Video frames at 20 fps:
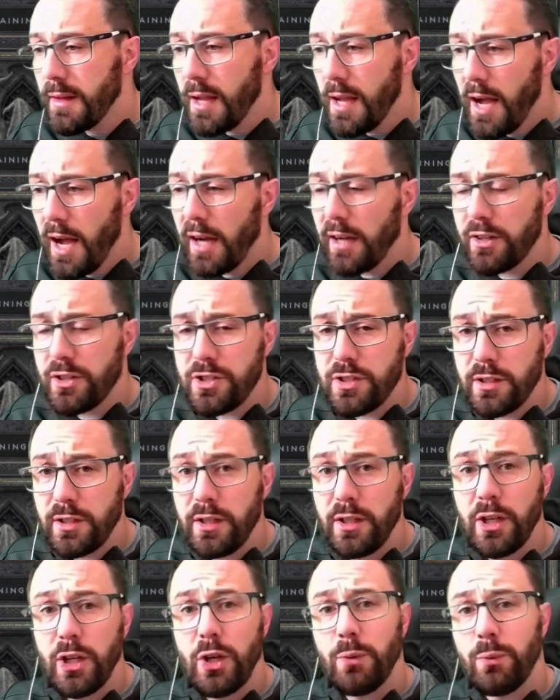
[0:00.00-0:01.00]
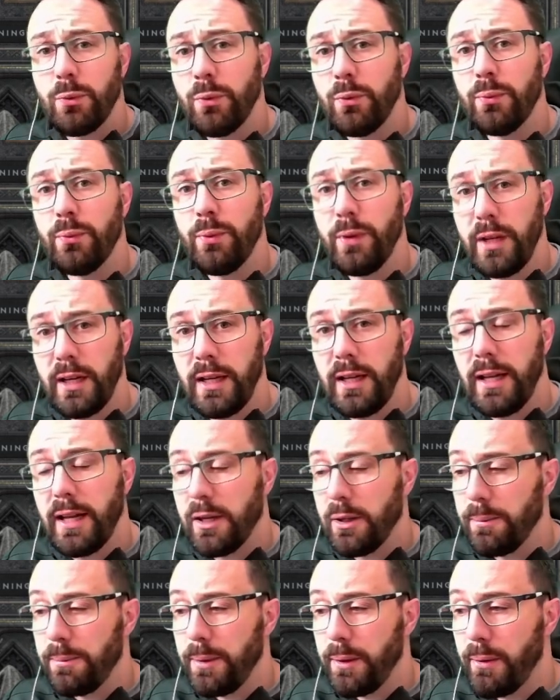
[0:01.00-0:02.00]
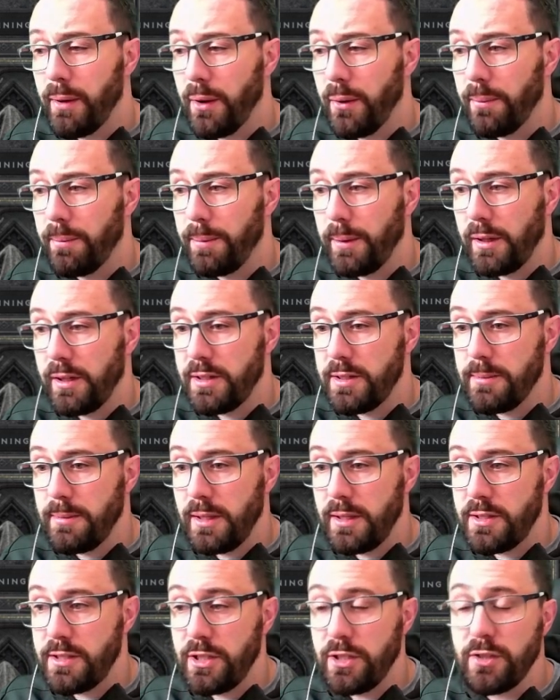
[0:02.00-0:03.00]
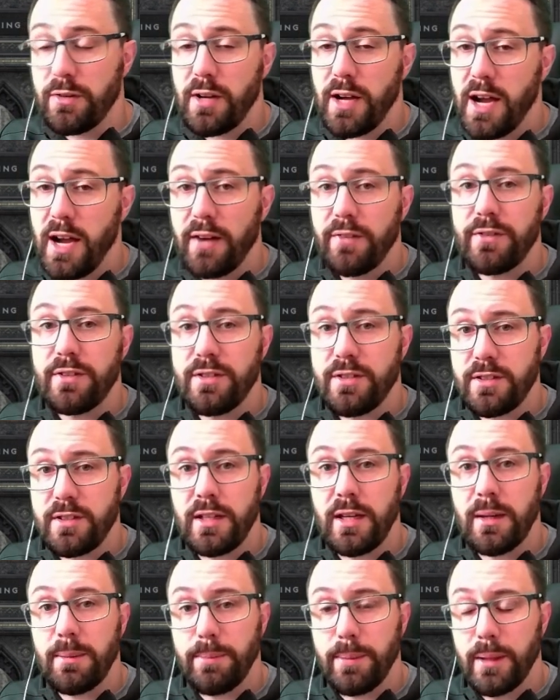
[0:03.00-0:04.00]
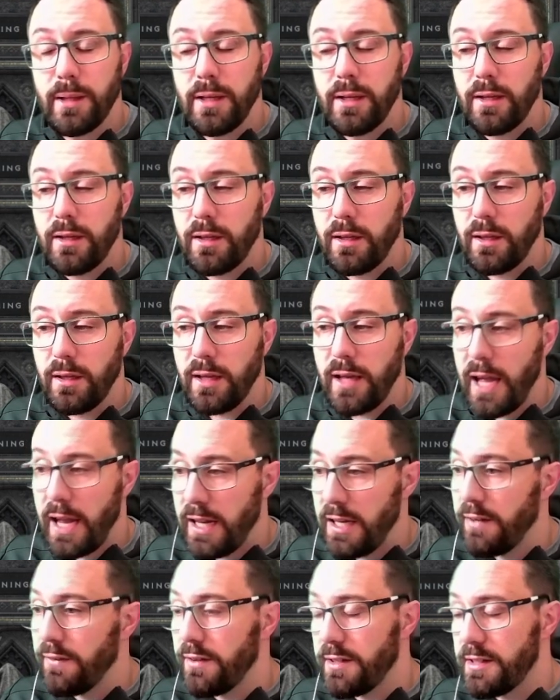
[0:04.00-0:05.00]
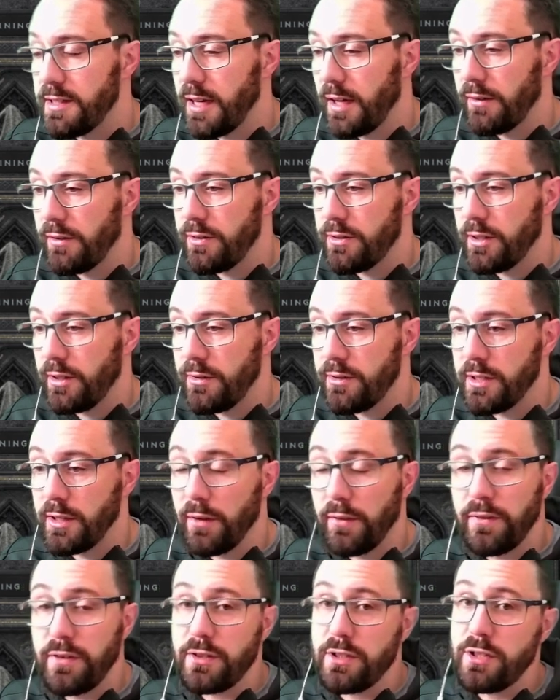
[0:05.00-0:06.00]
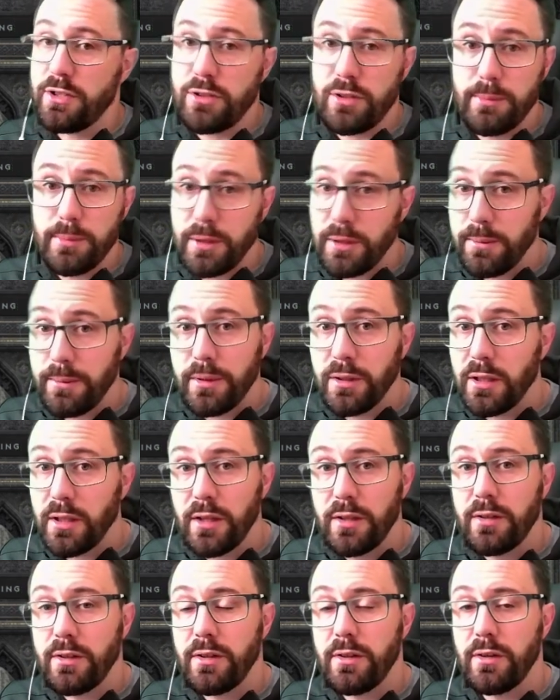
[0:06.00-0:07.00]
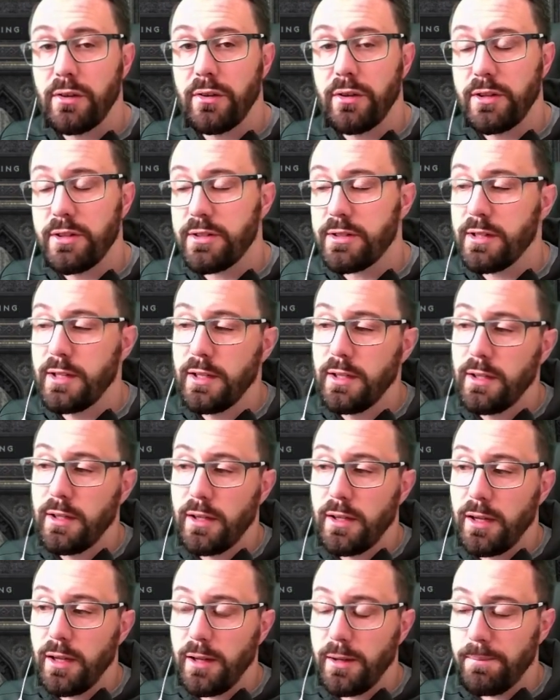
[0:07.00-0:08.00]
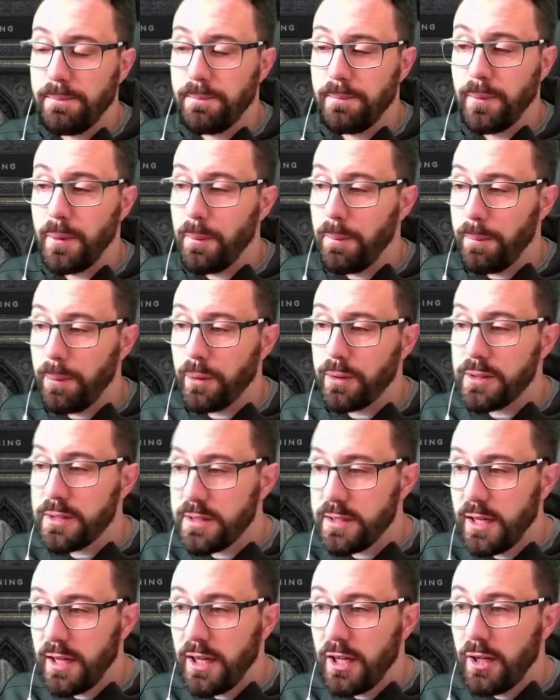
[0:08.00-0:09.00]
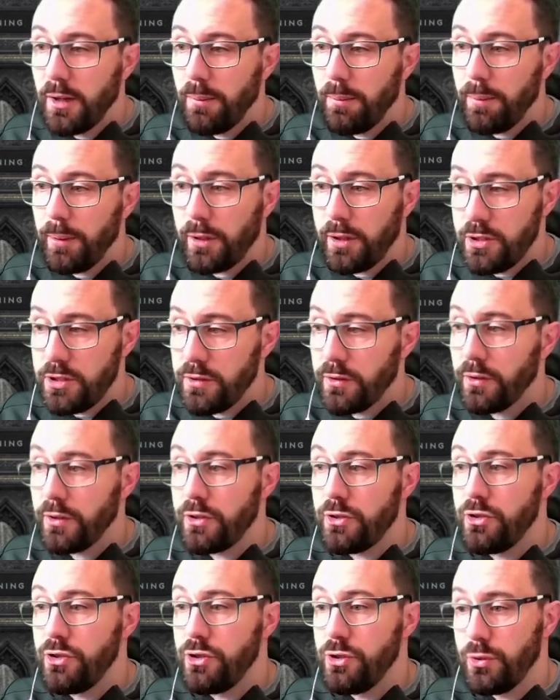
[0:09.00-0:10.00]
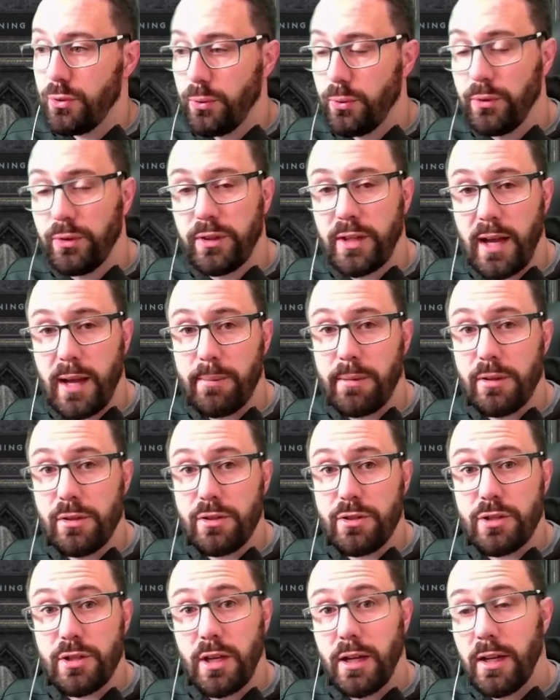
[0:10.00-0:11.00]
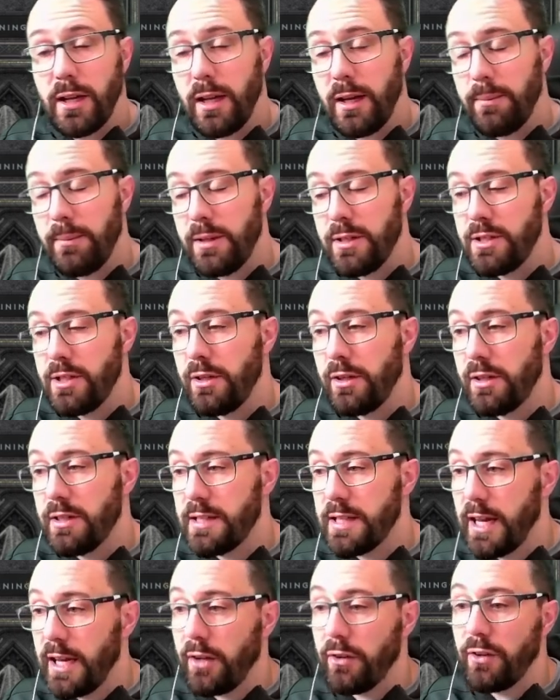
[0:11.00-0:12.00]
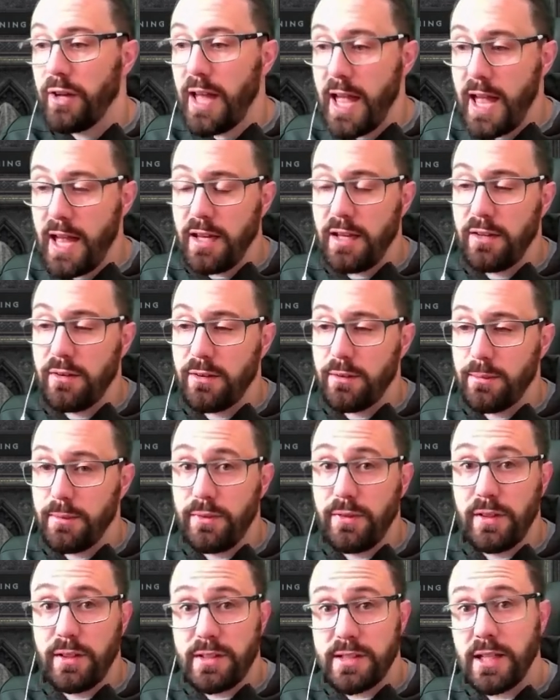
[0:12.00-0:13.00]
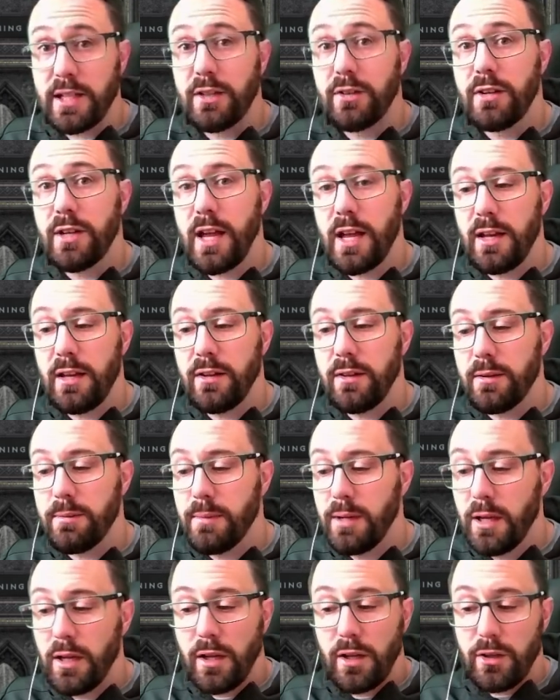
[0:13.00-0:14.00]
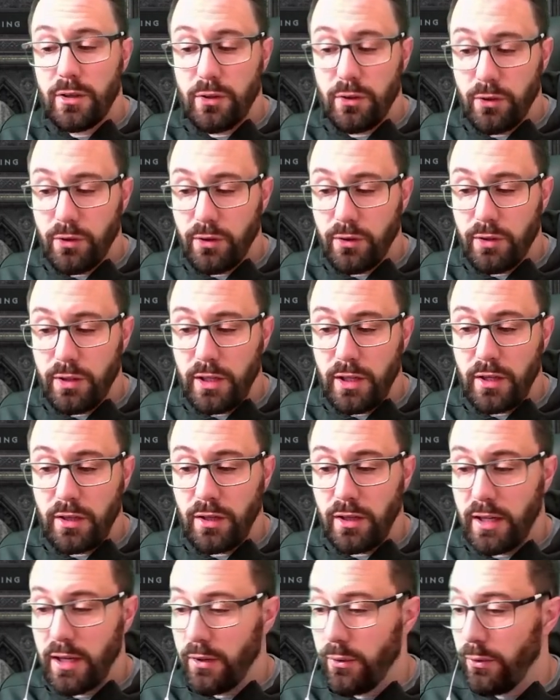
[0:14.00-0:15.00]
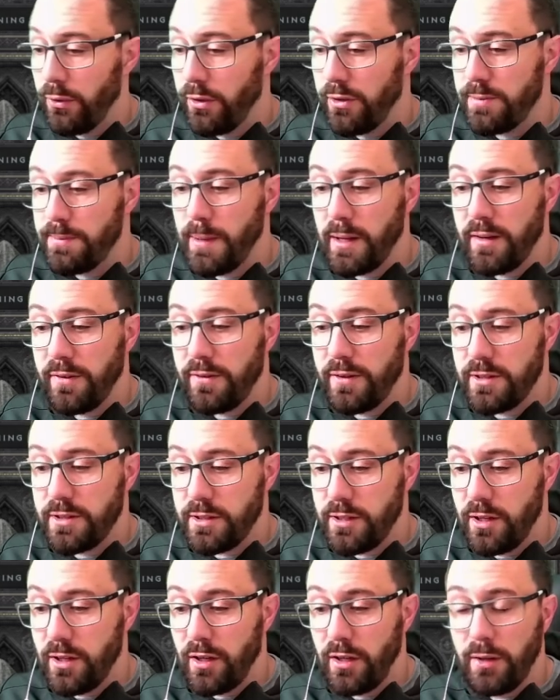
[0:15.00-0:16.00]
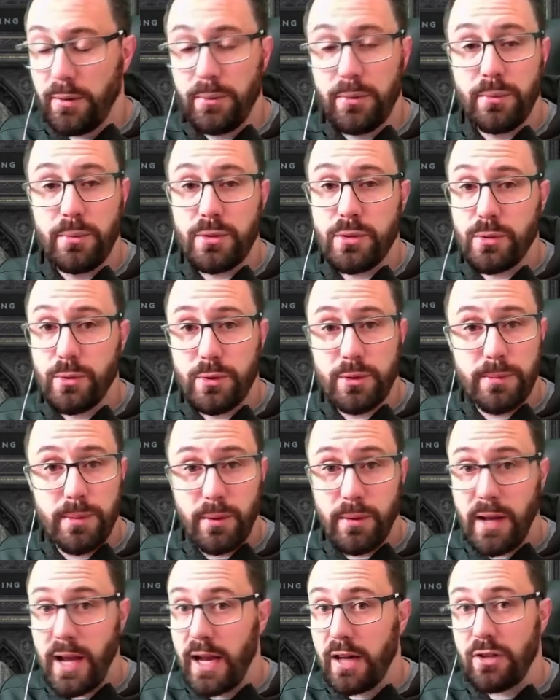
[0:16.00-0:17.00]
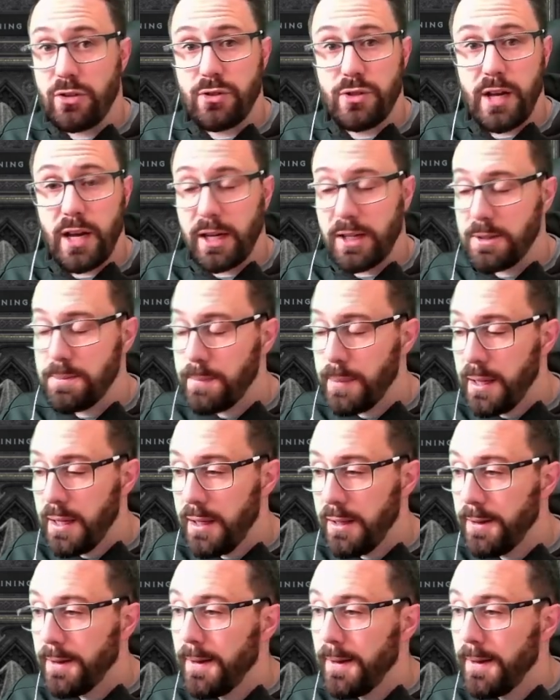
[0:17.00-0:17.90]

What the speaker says: actually will really help you out, because it means that you don't have to skip any of the Terror Zones. Now obviously some are going to be harder than others, but because you've got this dual damage, it means that you can take on any of them. If you can take on any of them, not only are you going to get all those benefits earlier that we talked about, extra XP,